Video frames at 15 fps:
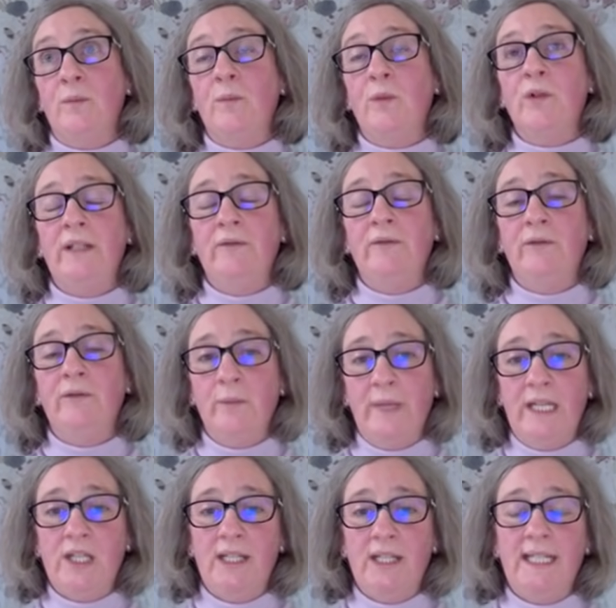more
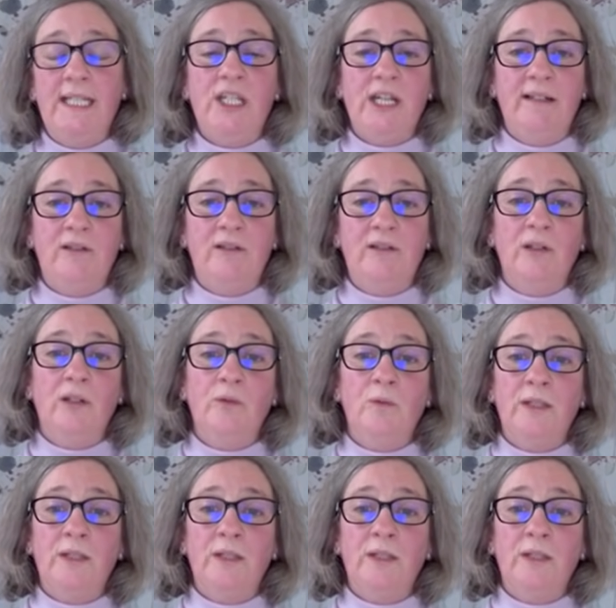information in general on